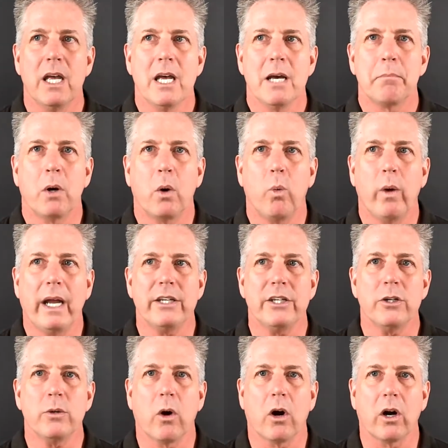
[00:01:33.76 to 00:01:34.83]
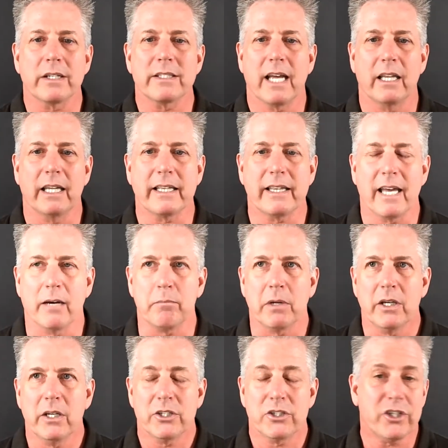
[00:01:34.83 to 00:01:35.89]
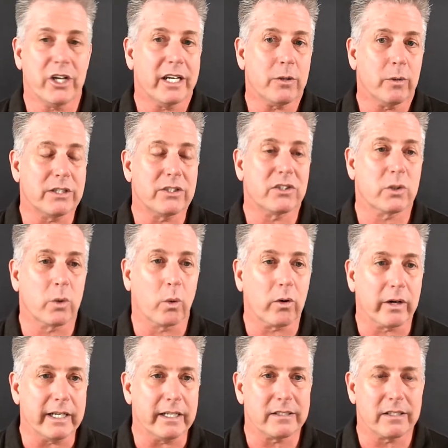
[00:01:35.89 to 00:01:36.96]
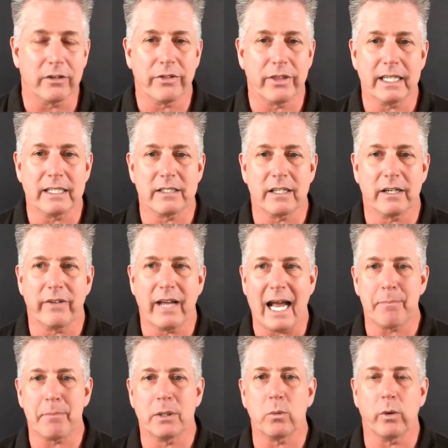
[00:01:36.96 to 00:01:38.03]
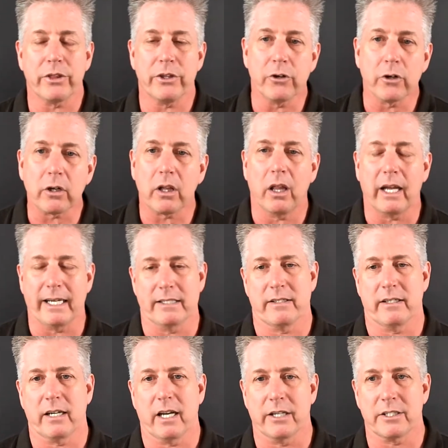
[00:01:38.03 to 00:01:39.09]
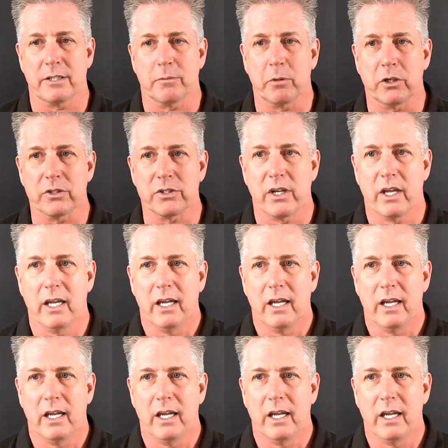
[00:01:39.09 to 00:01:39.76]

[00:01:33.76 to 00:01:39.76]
But when you are telling them genuine stories of things that have happened with your clients and customers,